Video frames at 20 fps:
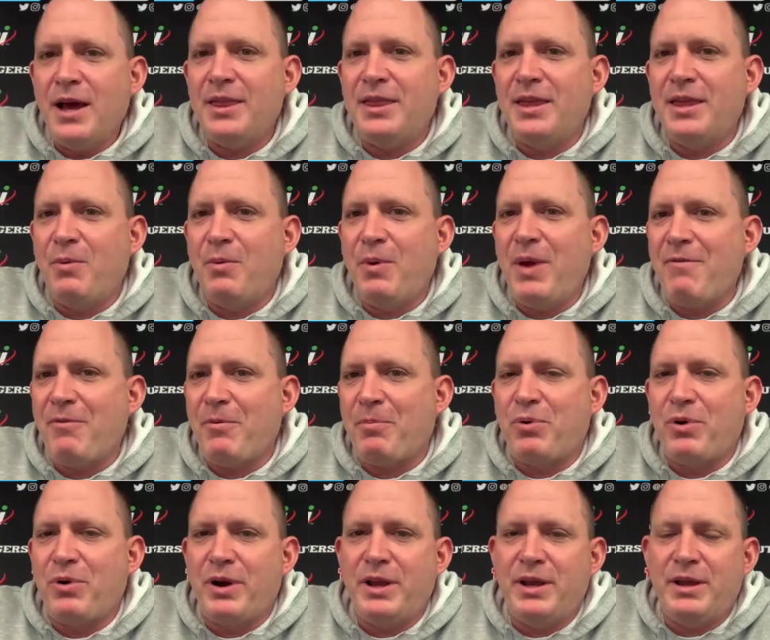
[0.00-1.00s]
I think we have
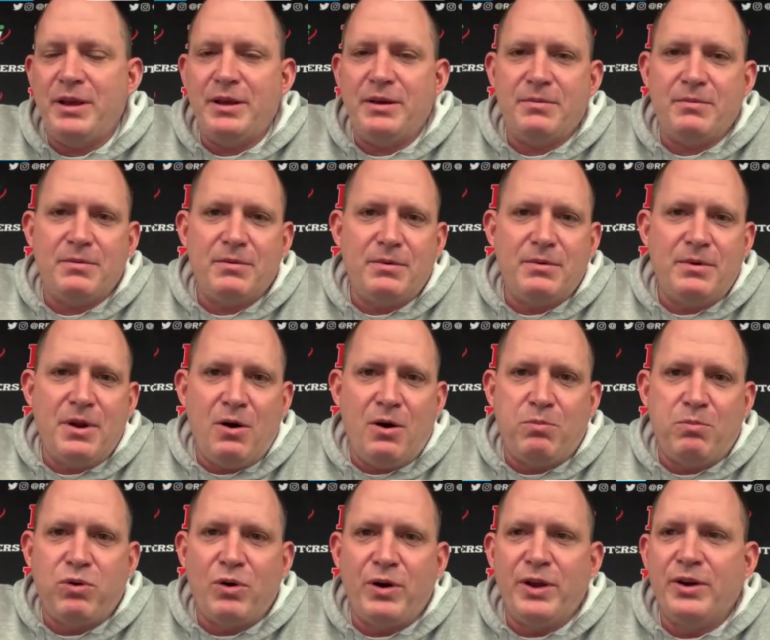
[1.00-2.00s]
a pretty you
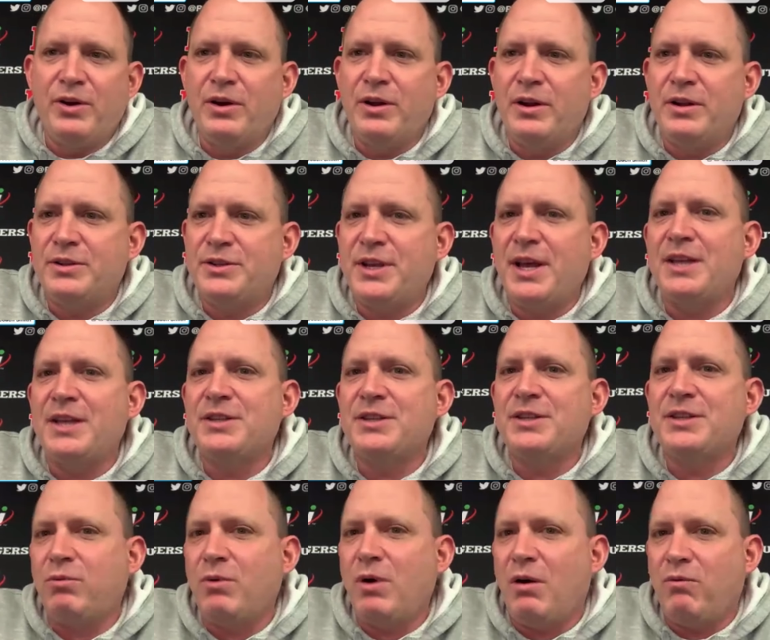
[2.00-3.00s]
know pretty good
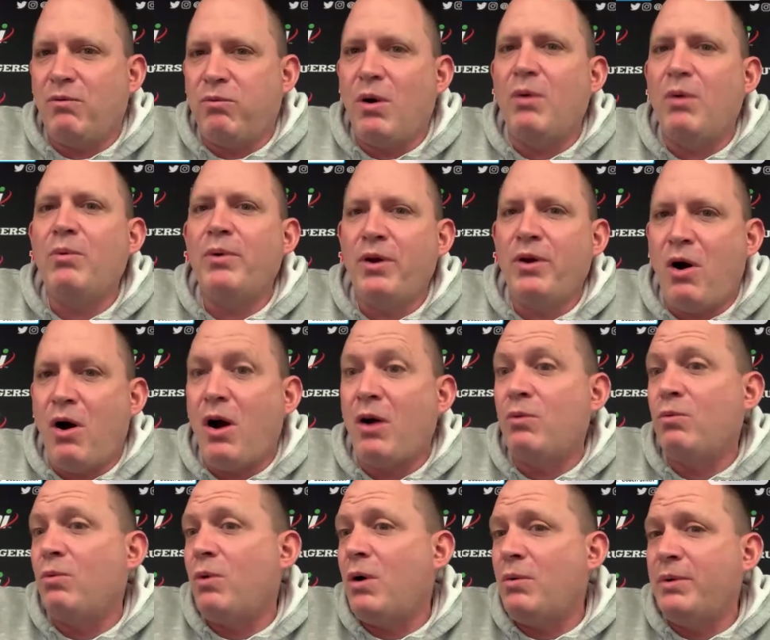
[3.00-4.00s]
sense of, of what we
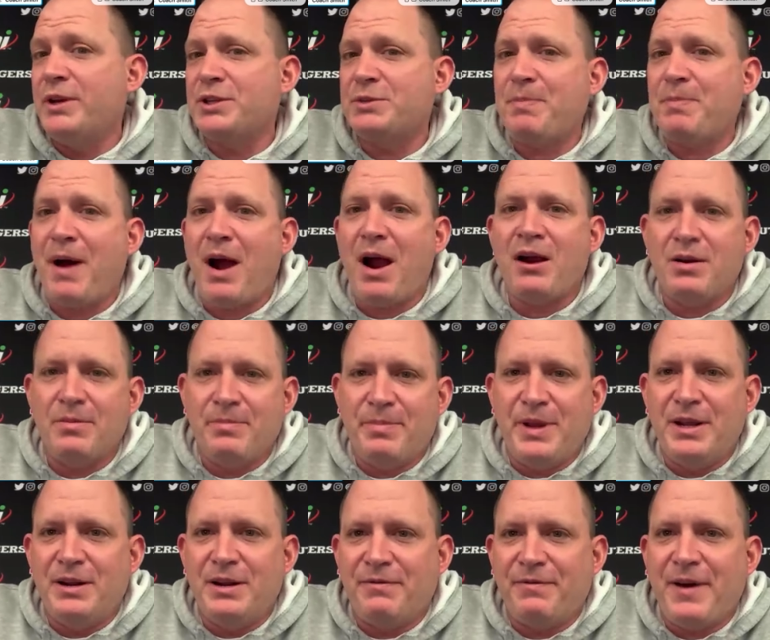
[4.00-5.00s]
are and what we aspire to
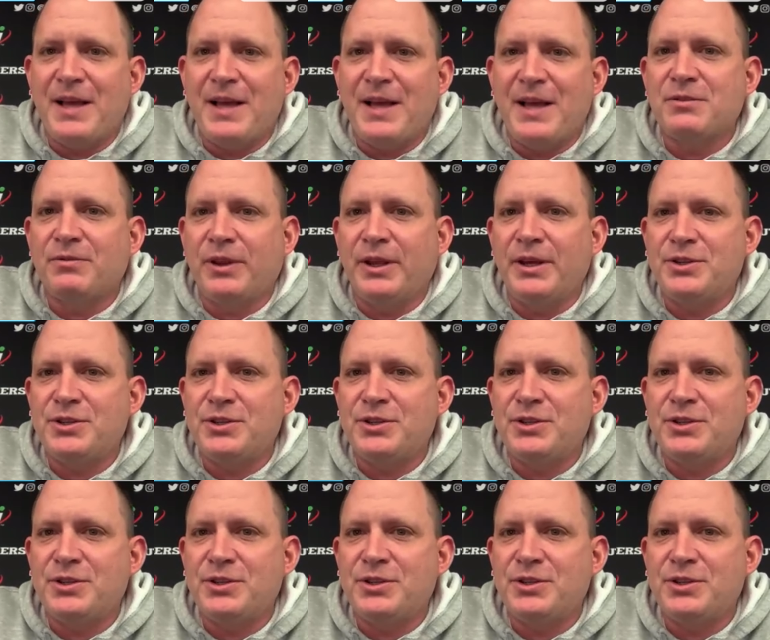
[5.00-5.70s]
be defensively.